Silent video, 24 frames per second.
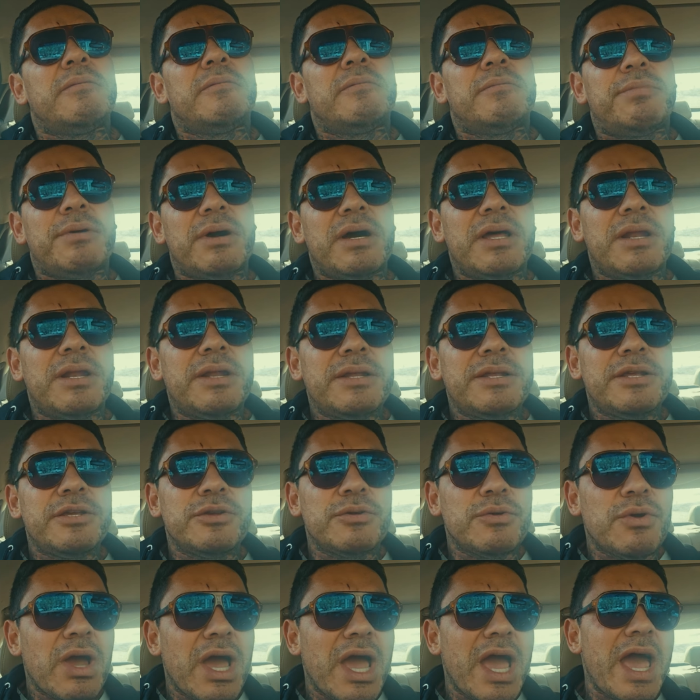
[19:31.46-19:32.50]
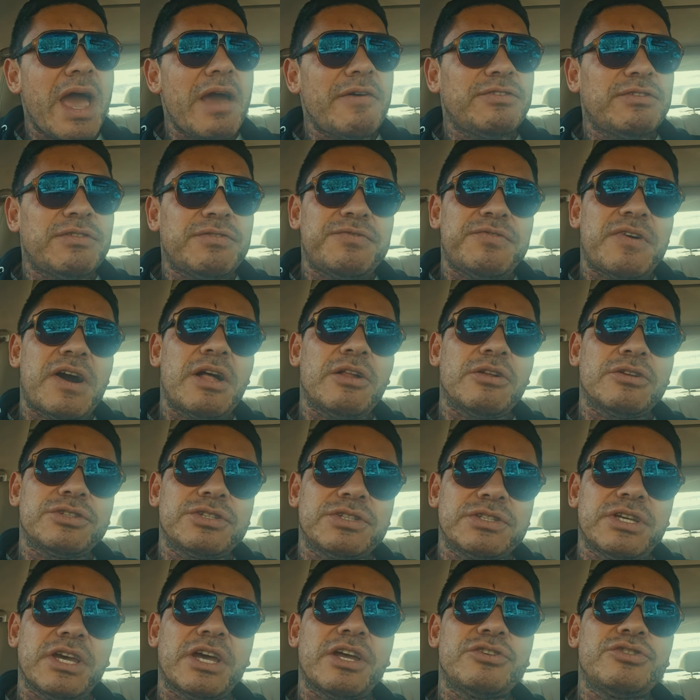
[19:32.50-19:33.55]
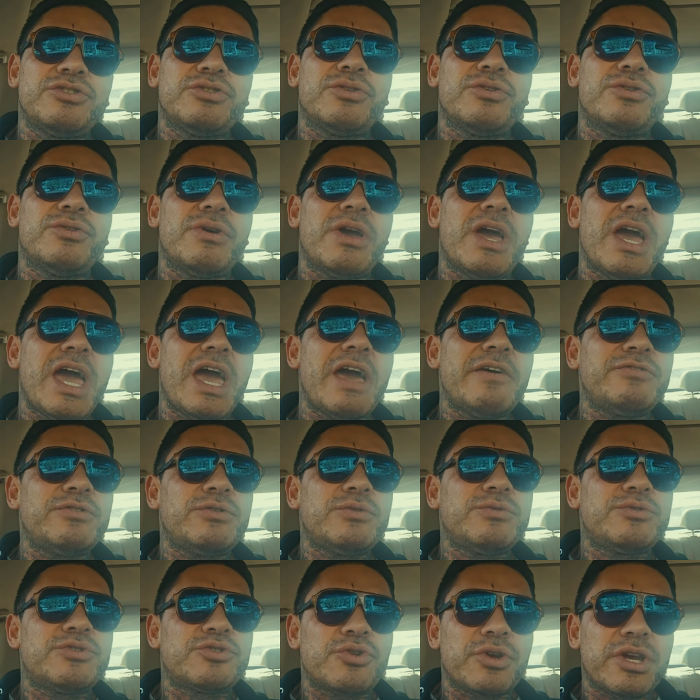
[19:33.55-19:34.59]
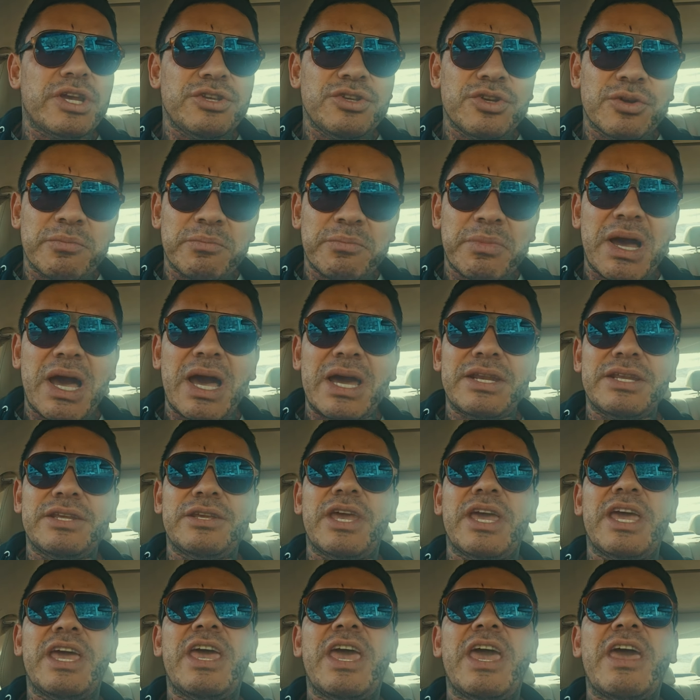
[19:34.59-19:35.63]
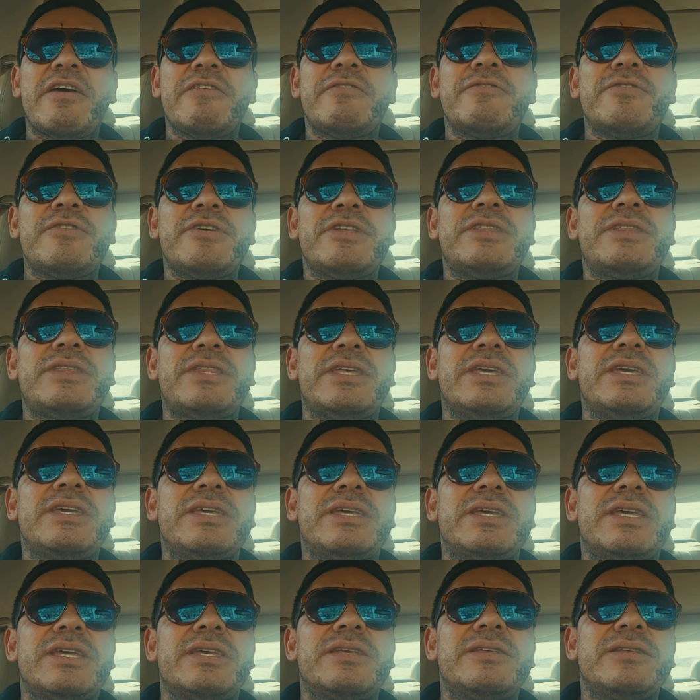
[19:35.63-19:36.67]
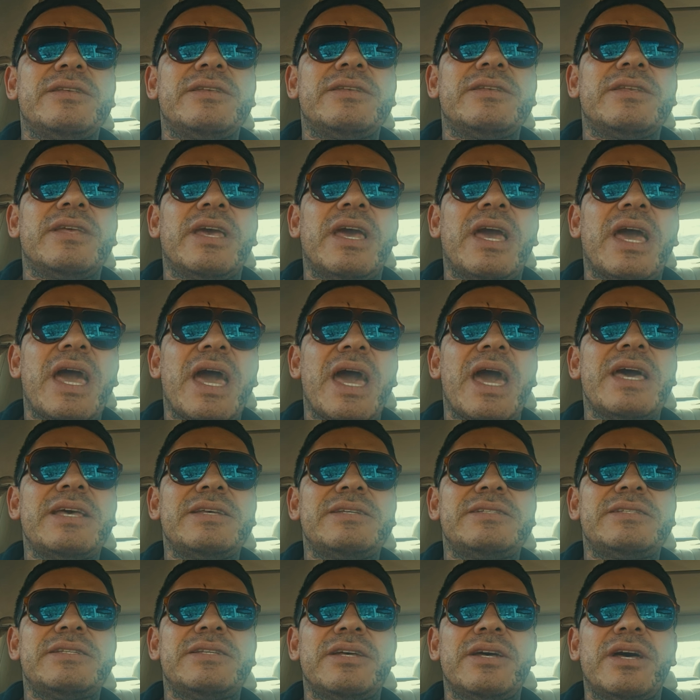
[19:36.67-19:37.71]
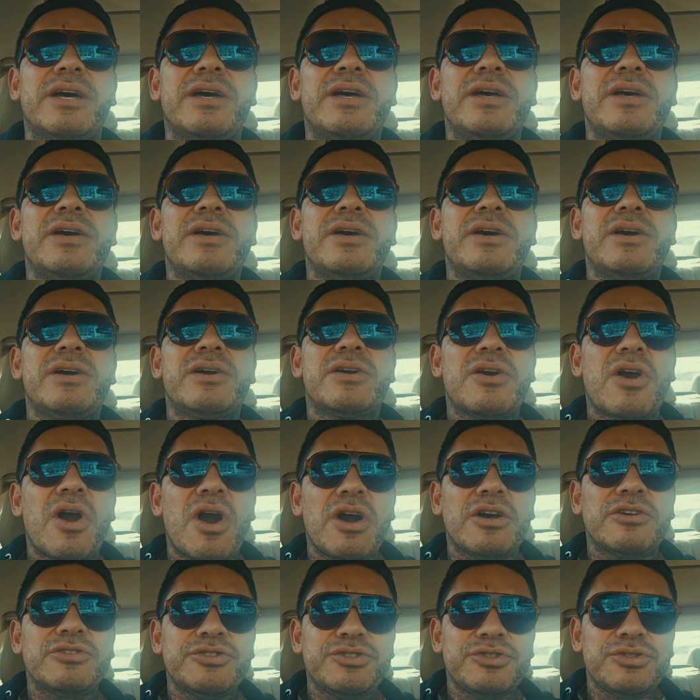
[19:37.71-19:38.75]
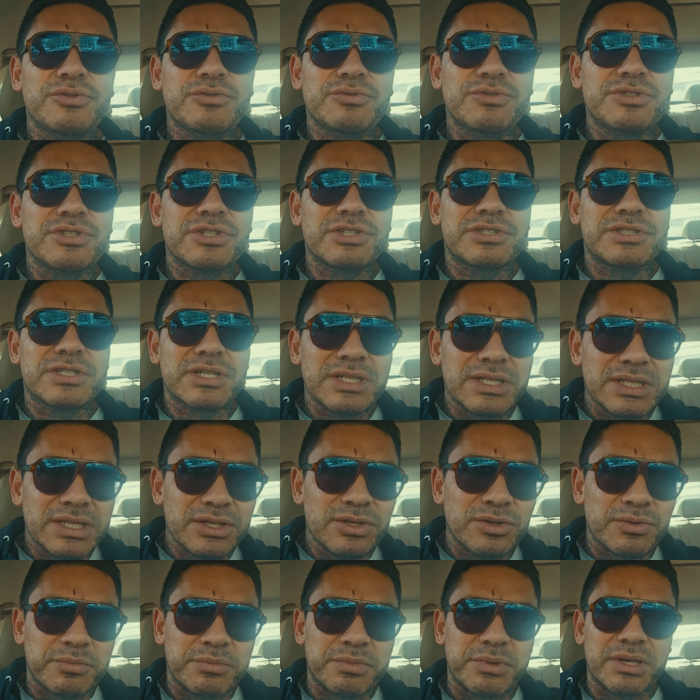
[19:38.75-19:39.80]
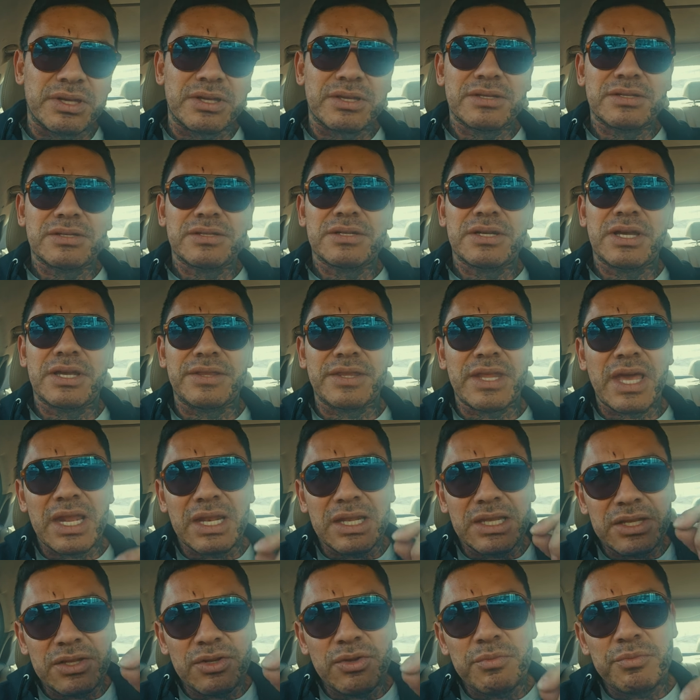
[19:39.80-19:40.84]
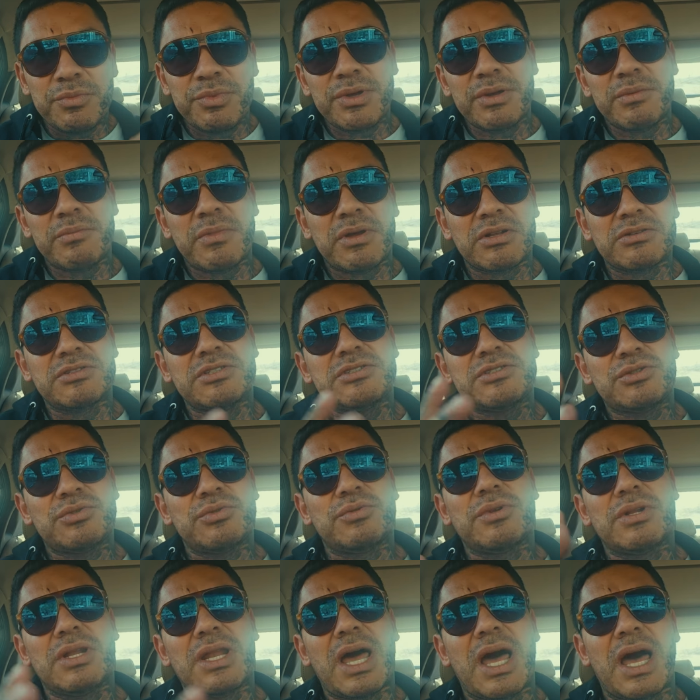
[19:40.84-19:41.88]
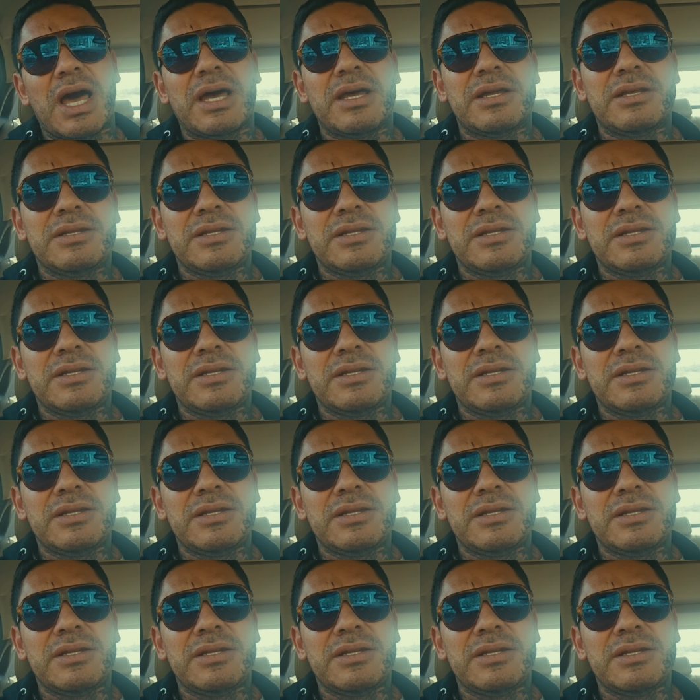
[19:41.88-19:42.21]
But you have to follow schedule. You have to train your body. Everything has to cost you just a little bit. And that little bit amounts to a lot.